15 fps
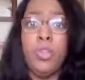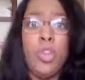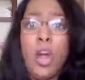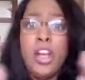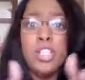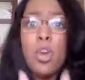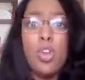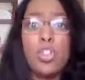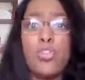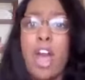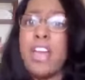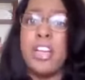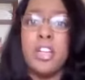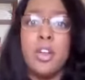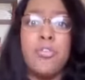There is no
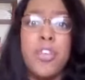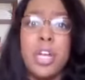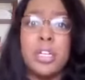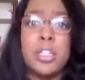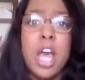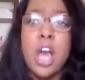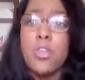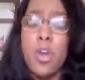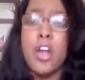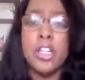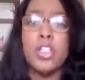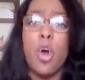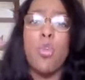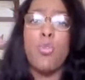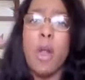straddling the fence. There
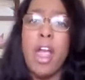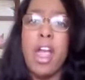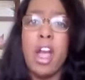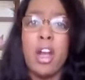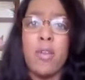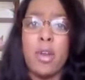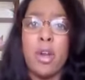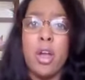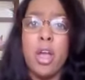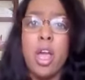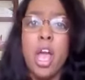is no gray area.